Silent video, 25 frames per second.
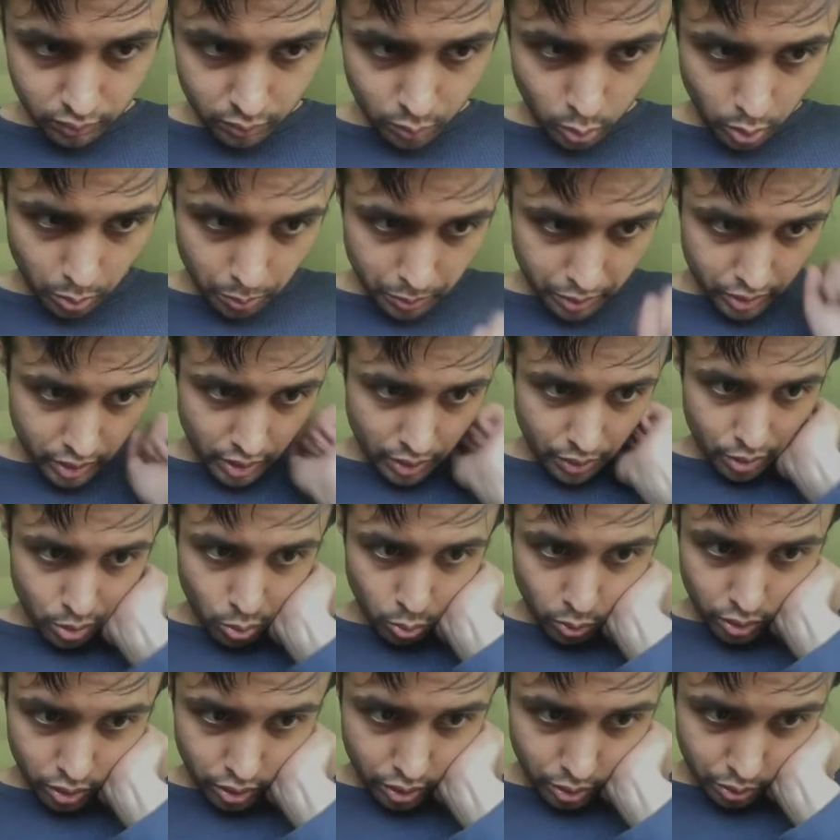Let me see how this
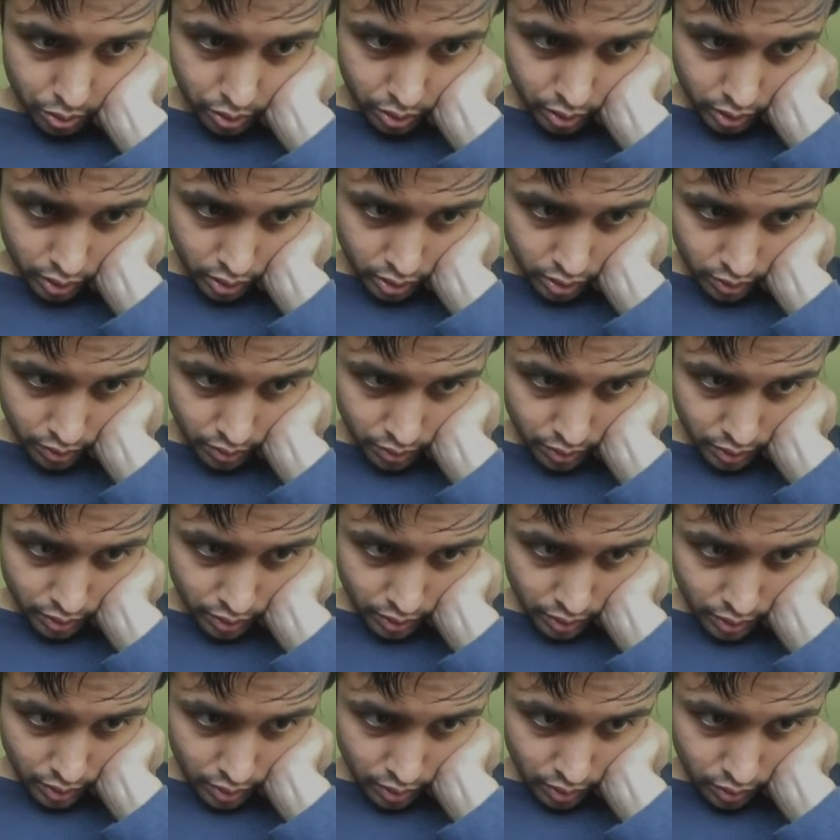one is used again.
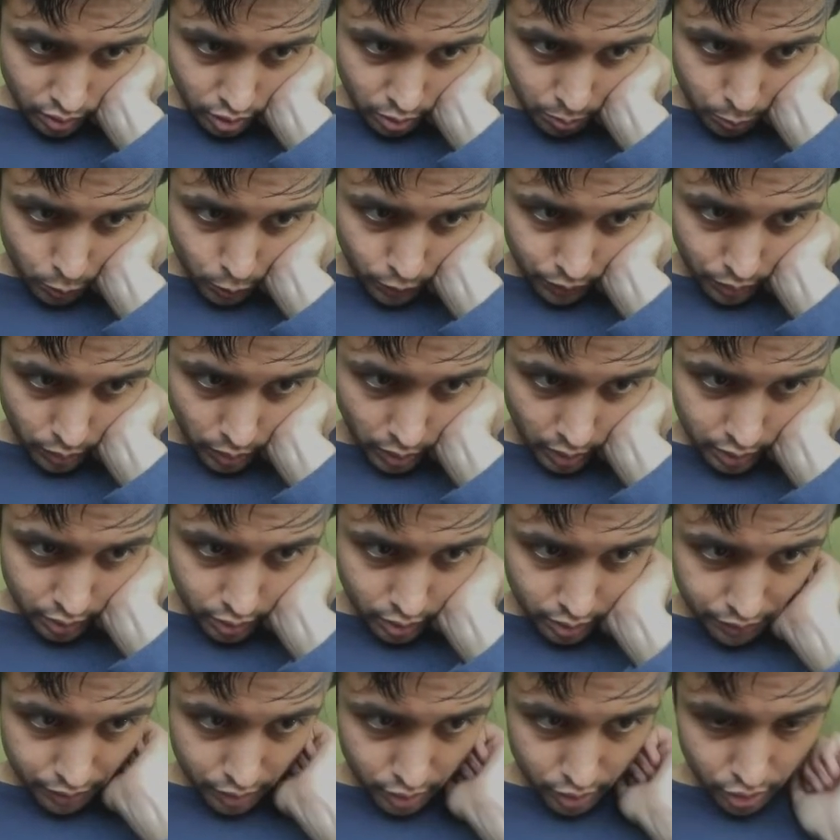This move
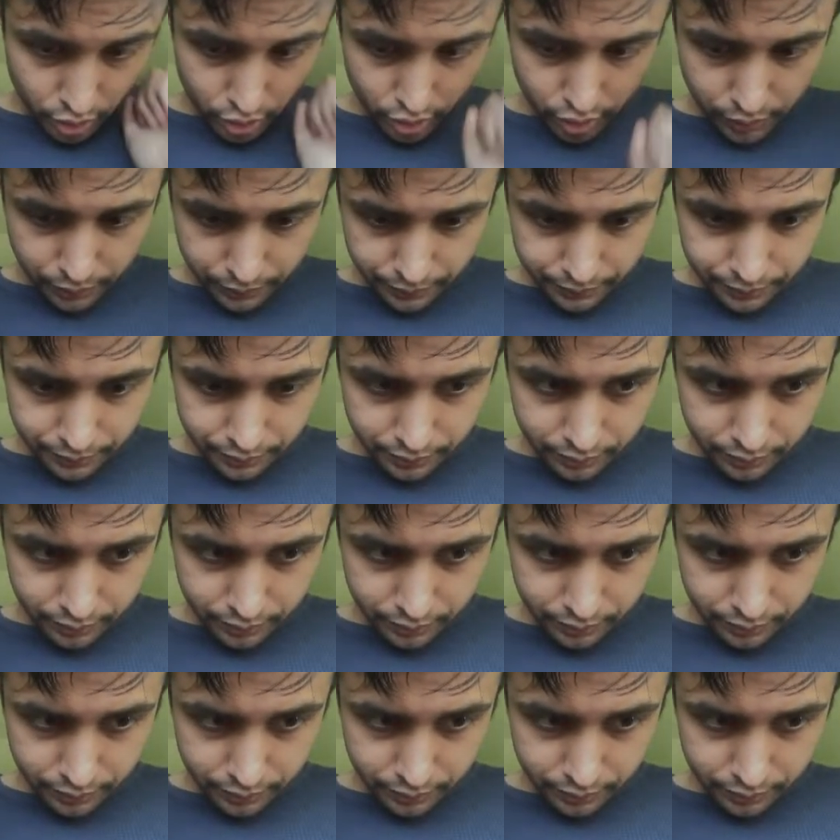velocity function.